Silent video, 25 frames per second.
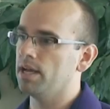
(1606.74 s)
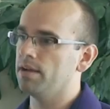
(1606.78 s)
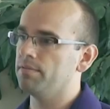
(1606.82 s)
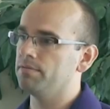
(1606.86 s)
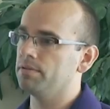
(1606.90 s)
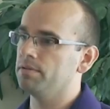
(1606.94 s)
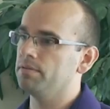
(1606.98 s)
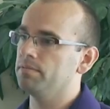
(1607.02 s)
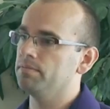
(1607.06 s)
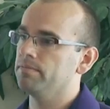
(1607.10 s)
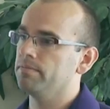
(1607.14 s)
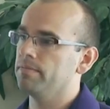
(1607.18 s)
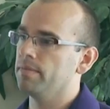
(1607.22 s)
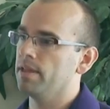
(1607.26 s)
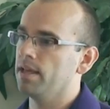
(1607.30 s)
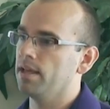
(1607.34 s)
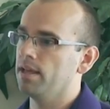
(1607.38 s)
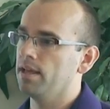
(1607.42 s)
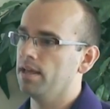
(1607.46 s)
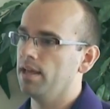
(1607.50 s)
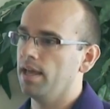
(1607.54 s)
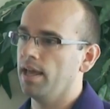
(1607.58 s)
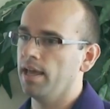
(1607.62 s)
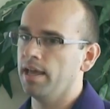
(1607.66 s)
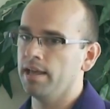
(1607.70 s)
level
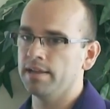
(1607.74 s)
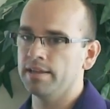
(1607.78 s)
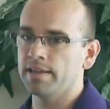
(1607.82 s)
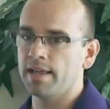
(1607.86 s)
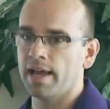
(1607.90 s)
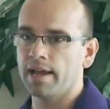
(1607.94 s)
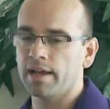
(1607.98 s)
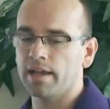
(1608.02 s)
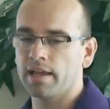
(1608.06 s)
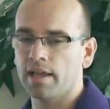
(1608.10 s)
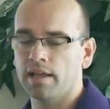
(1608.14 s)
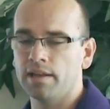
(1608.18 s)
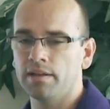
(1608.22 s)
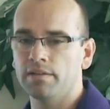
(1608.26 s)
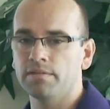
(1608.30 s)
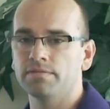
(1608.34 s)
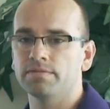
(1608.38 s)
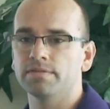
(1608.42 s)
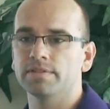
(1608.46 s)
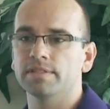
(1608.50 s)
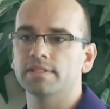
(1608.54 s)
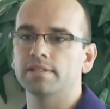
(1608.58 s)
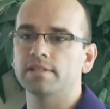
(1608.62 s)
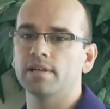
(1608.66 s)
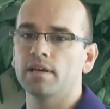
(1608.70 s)
and that kind of
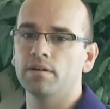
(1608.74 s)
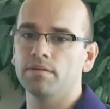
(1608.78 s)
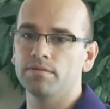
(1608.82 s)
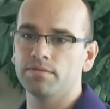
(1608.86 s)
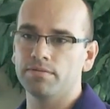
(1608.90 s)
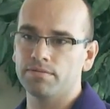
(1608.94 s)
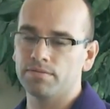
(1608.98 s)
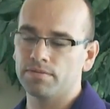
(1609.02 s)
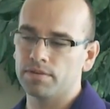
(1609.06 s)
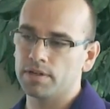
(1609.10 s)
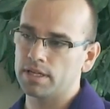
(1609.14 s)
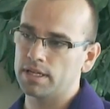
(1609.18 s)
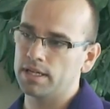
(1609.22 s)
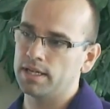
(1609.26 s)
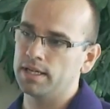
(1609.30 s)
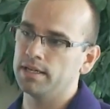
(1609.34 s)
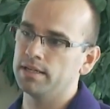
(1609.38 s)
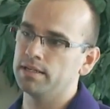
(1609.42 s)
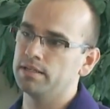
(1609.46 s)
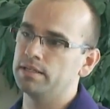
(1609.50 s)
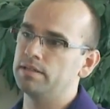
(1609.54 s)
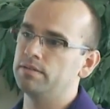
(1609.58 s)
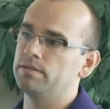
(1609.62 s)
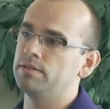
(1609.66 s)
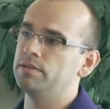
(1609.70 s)

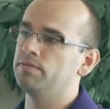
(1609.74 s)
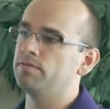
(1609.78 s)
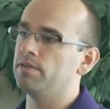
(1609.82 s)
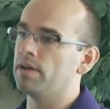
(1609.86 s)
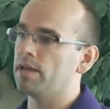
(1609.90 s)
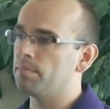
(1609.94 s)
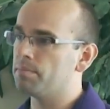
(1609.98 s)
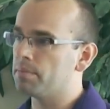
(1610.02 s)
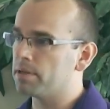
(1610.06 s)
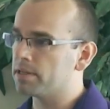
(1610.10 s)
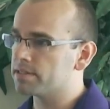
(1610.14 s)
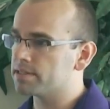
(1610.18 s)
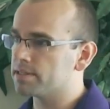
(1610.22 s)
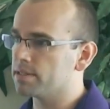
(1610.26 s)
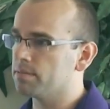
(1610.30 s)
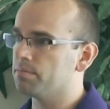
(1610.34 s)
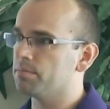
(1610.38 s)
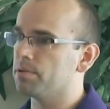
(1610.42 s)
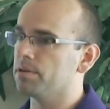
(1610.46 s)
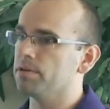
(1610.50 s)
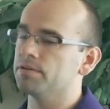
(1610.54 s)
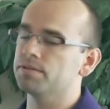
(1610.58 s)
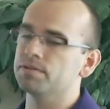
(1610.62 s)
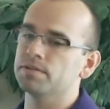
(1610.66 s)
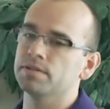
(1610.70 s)
developing some
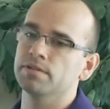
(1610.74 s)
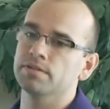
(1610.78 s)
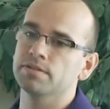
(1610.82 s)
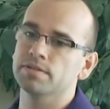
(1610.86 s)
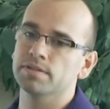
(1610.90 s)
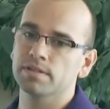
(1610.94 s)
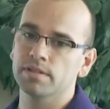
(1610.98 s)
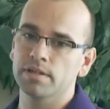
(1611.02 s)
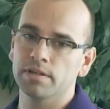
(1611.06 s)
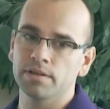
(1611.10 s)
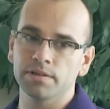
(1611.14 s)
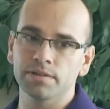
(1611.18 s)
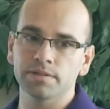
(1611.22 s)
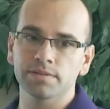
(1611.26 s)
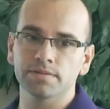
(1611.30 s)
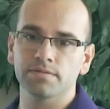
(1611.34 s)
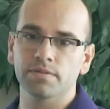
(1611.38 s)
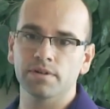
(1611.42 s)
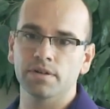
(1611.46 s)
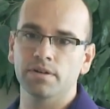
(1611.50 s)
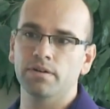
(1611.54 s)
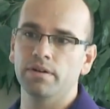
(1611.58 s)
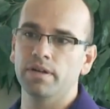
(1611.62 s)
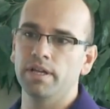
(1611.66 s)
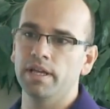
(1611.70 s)
personal skills
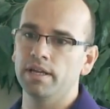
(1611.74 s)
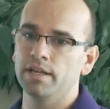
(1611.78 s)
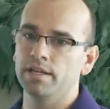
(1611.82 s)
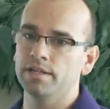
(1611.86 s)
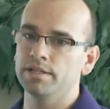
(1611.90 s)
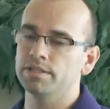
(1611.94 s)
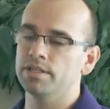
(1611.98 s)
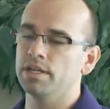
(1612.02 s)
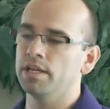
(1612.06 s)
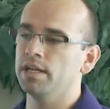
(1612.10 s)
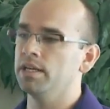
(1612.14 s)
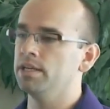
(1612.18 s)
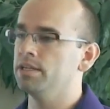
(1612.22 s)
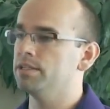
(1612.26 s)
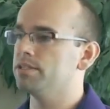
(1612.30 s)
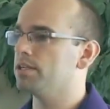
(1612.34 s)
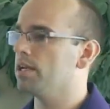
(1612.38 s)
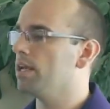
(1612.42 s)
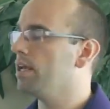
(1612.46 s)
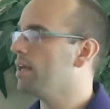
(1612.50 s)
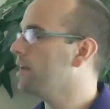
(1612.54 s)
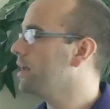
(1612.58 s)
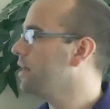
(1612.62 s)
for creating change